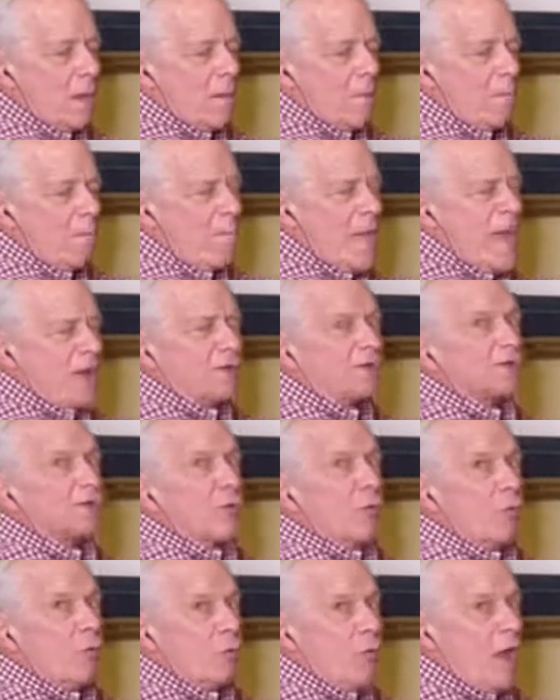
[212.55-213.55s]
Make
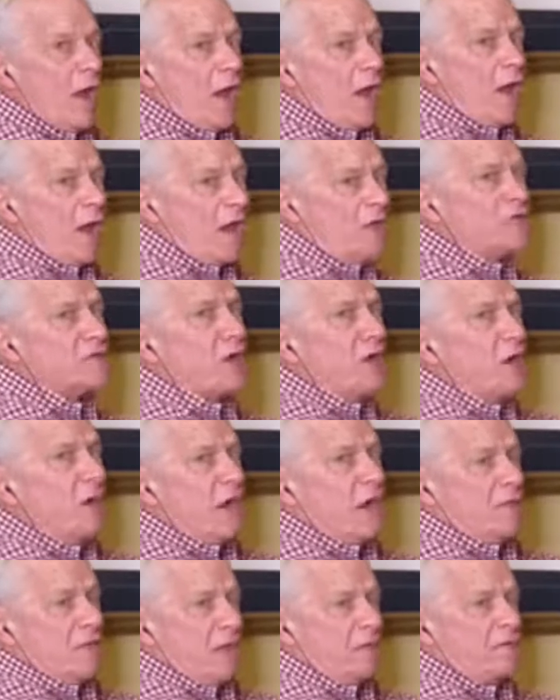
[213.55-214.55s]
straight
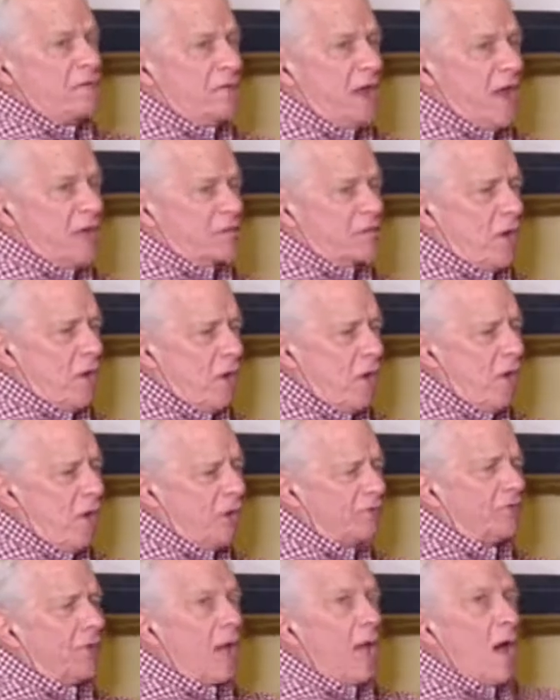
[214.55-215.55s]
in the desert